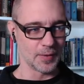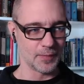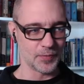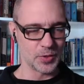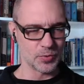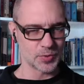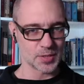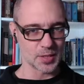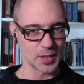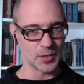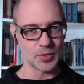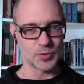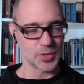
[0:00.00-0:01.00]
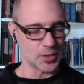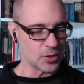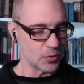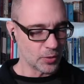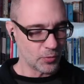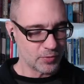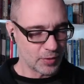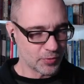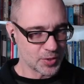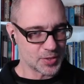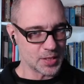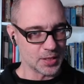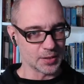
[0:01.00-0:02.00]
Used a unit we've never
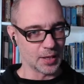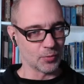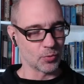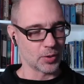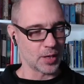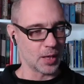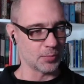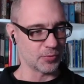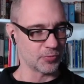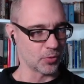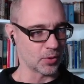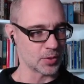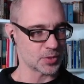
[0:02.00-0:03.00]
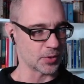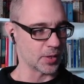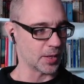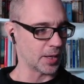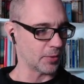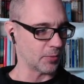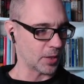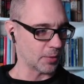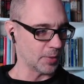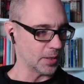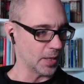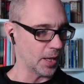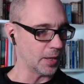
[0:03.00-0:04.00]
seen in that war game before, so I highly
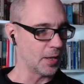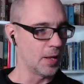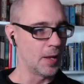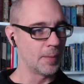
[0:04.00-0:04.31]
recommend that.